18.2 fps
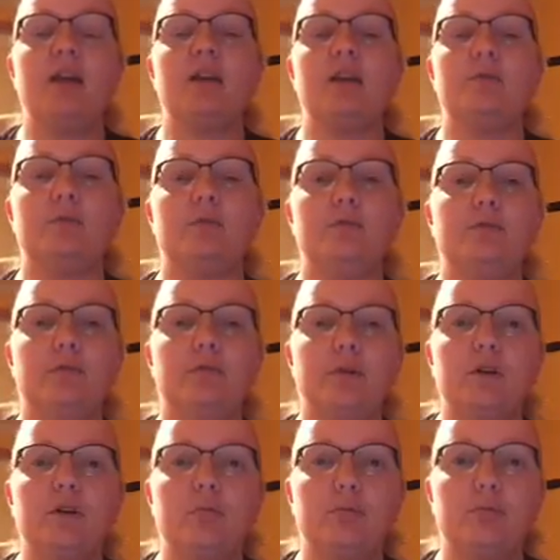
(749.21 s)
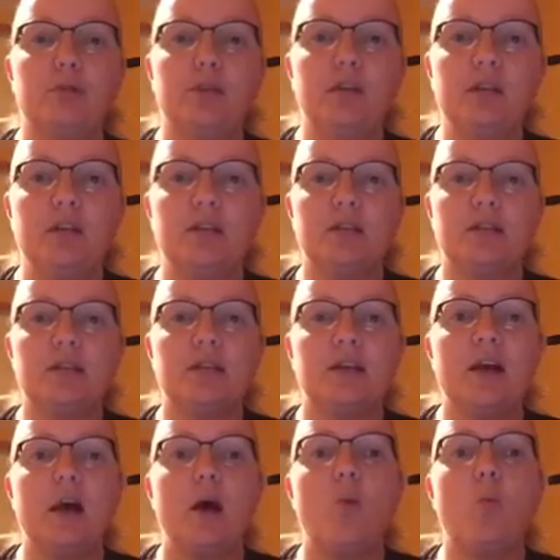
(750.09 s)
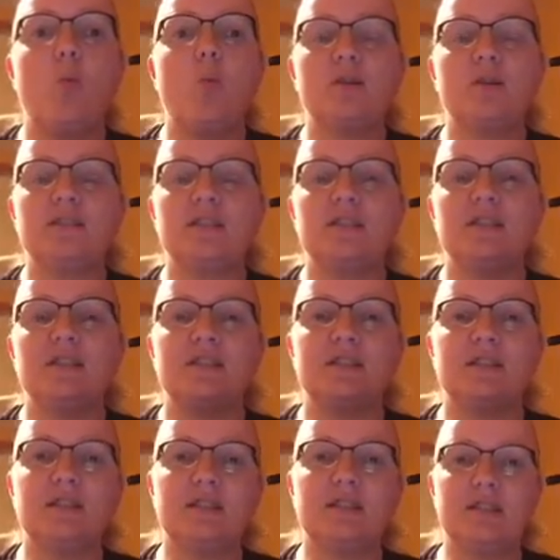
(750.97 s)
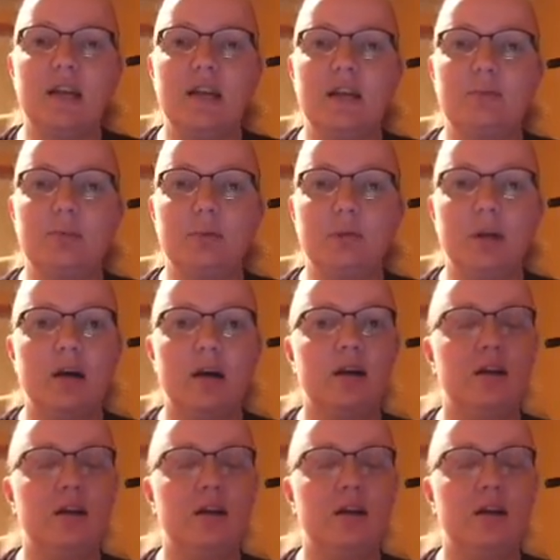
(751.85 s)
level for a number of years. Was it sustainable?